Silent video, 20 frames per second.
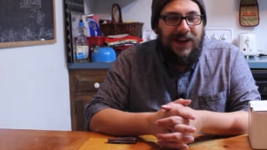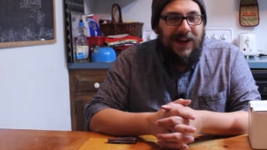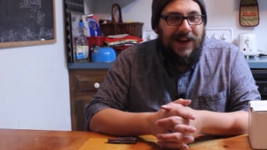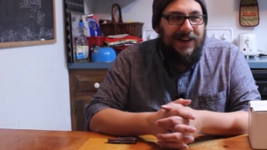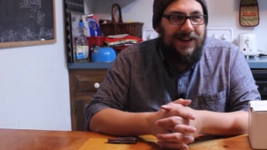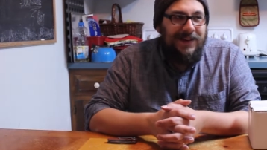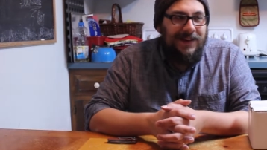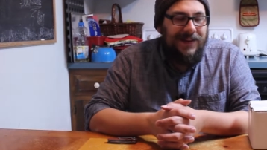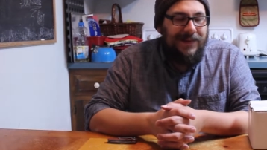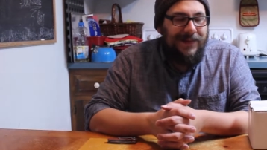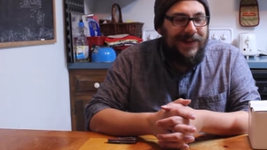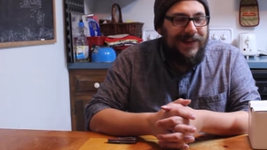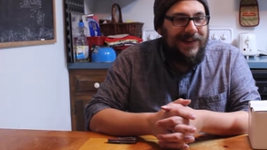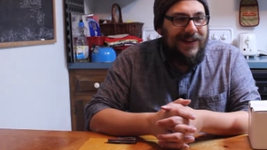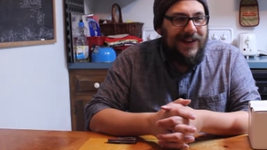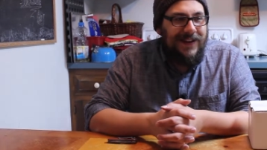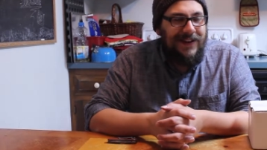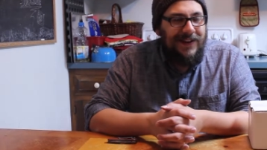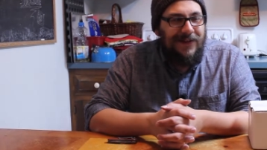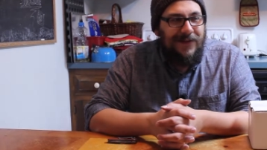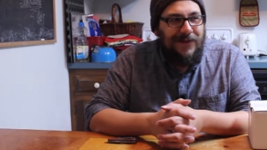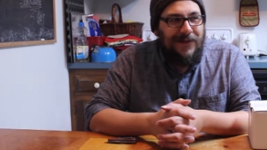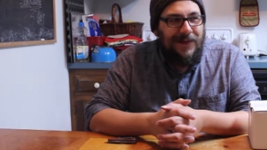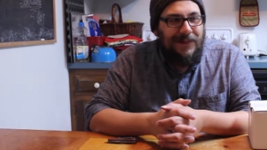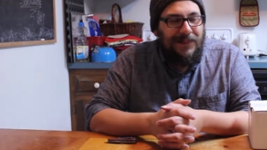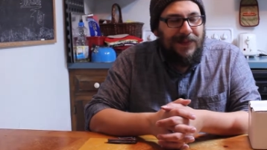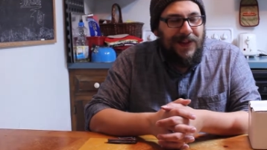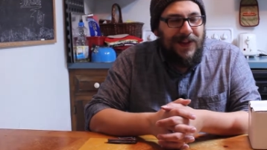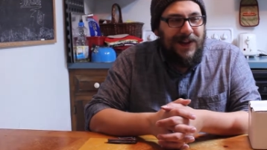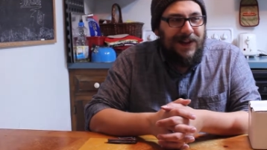and to some extent, you know, if
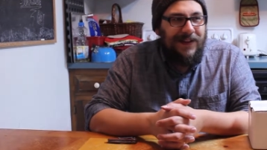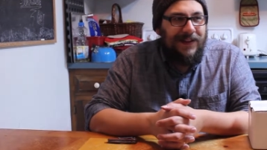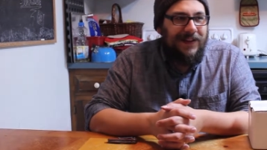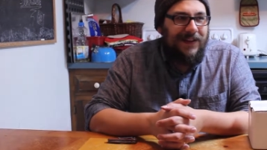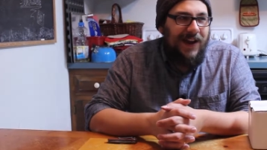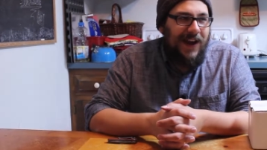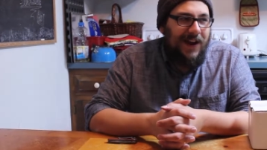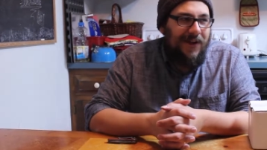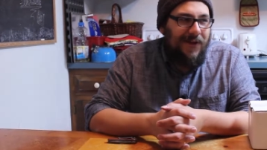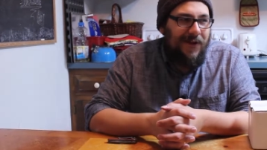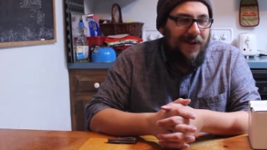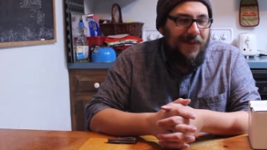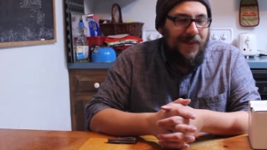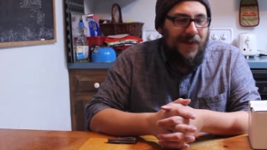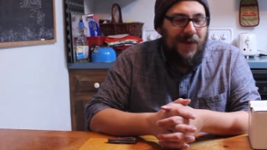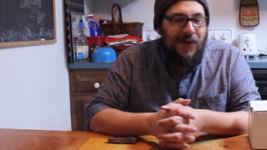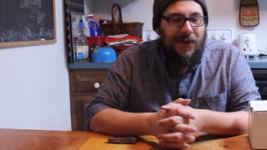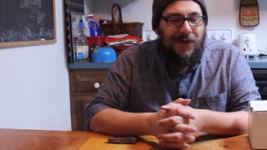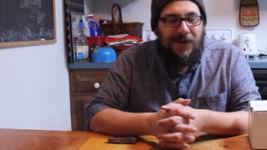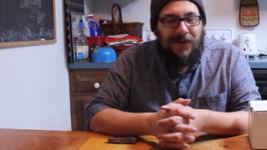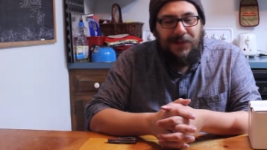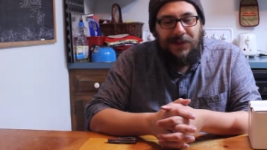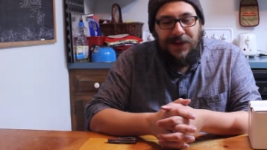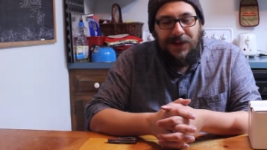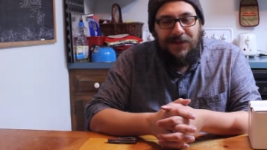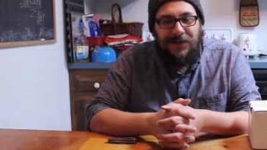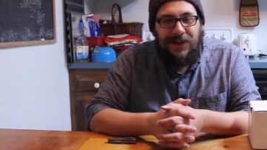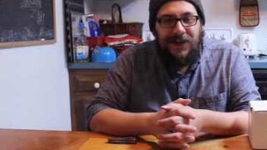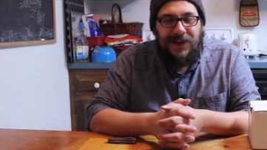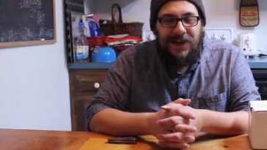I'm playing Skyrim or
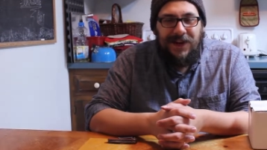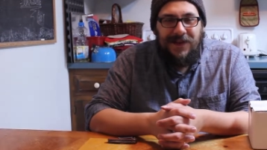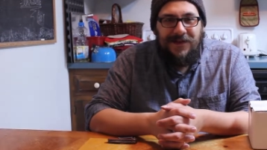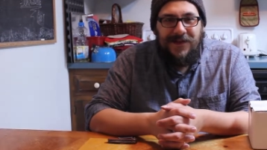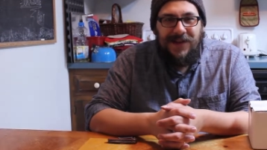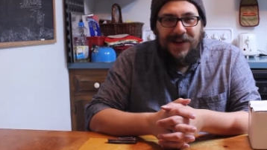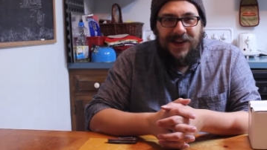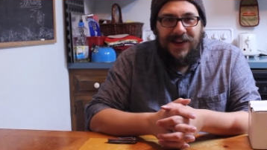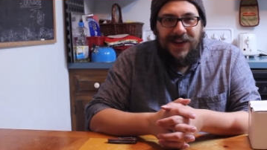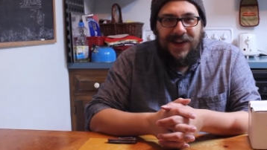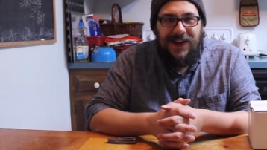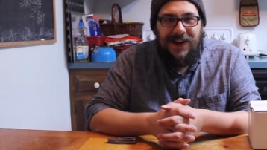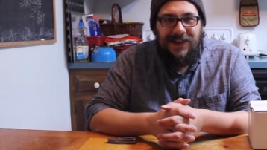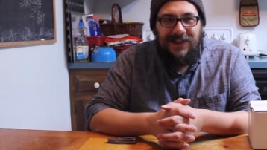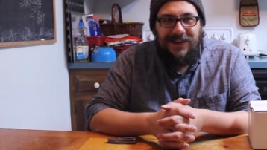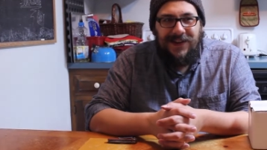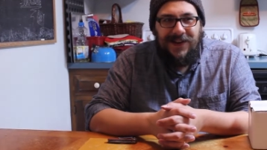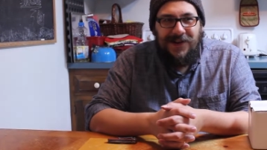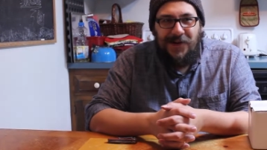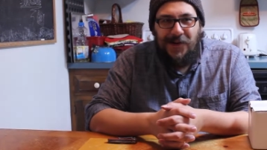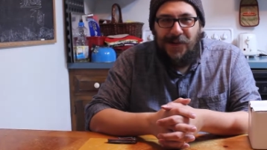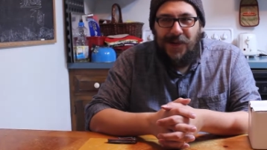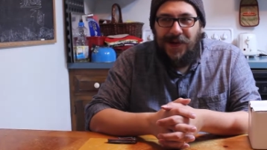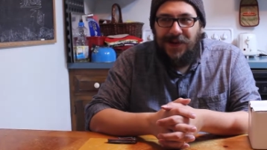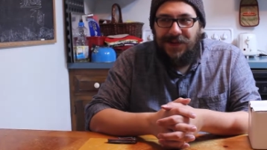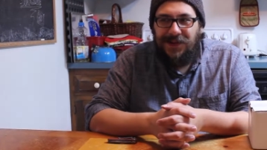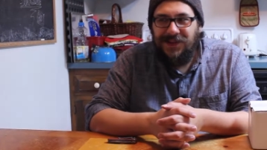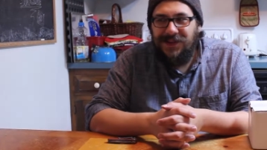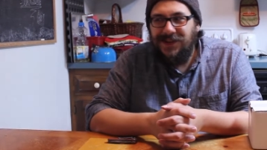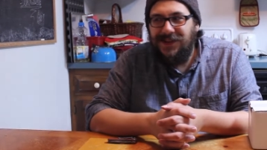Oblivion even, I kind of say, oh,
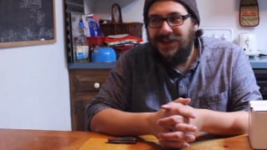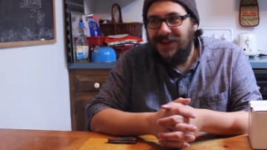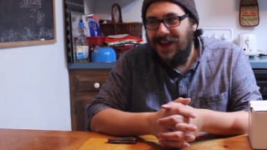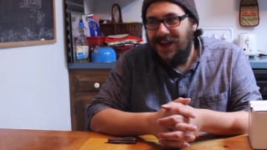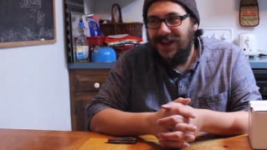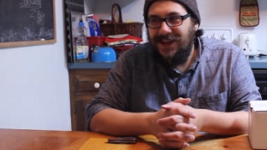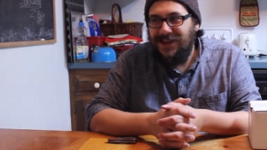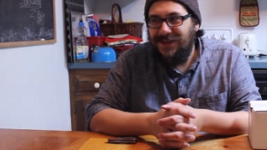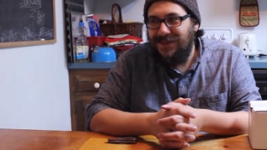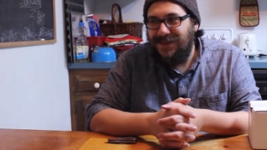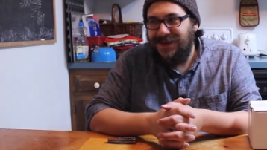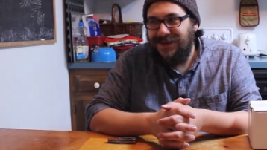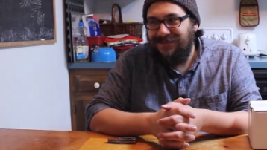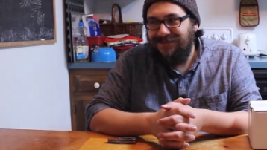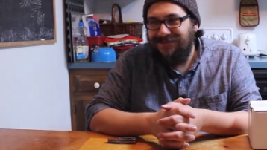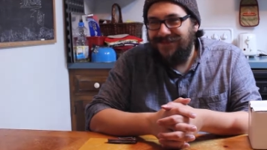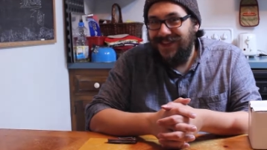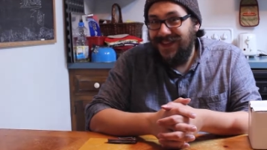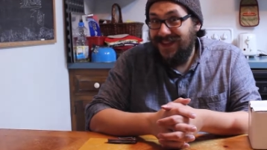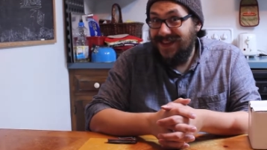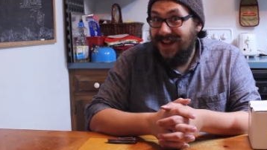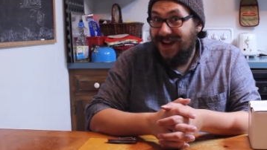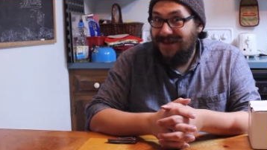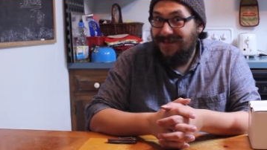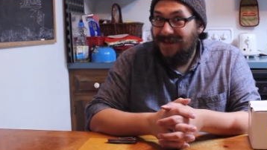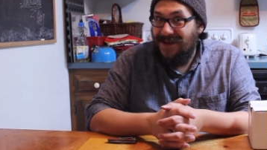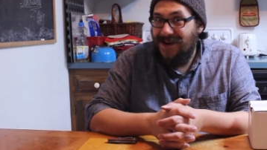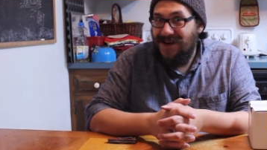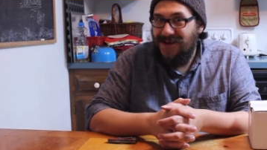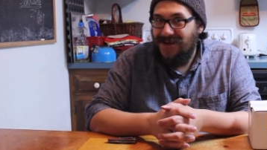well, this is nice, but it's not
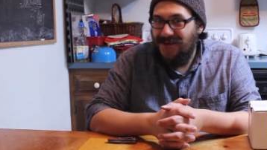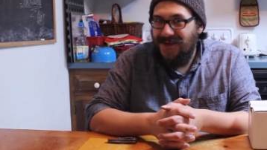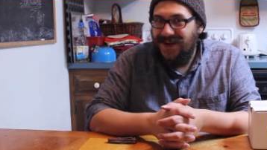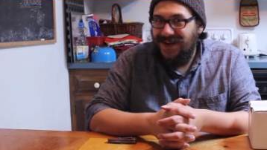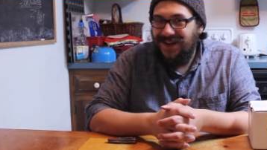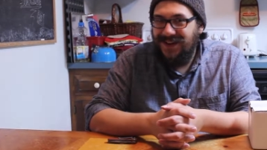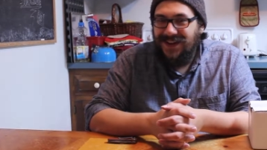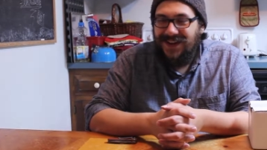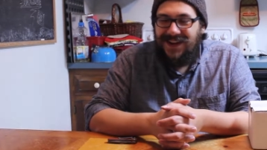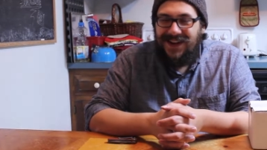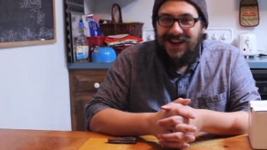Morrowind.